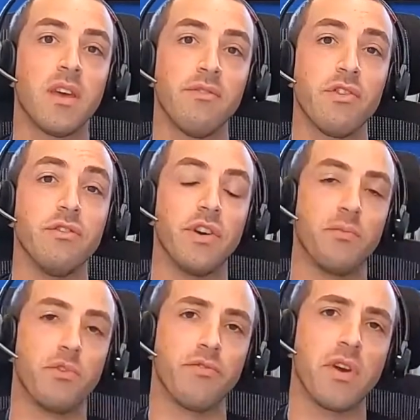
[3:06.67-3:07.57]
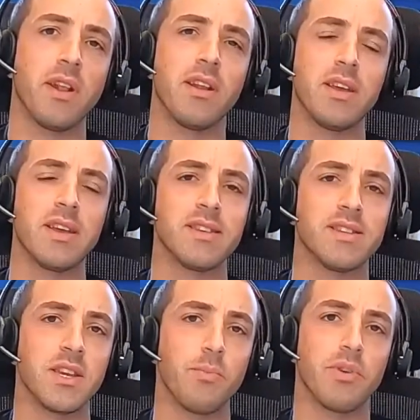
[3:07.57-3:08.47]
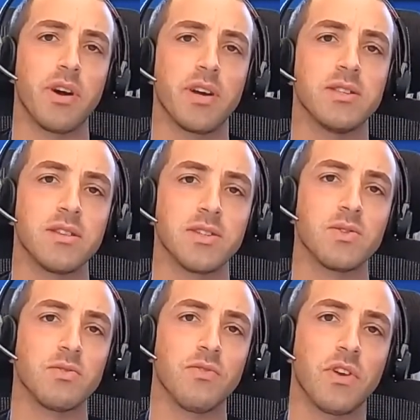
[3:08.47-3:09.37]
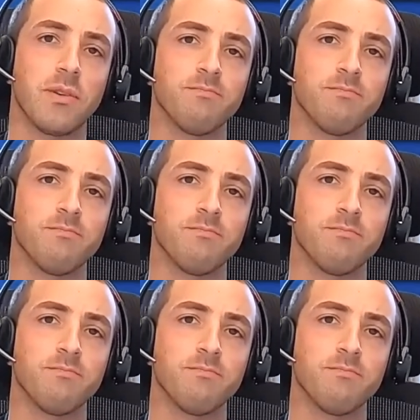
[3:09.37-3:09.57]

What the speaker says: Very developer friendly. It has APIs and that sort of thing.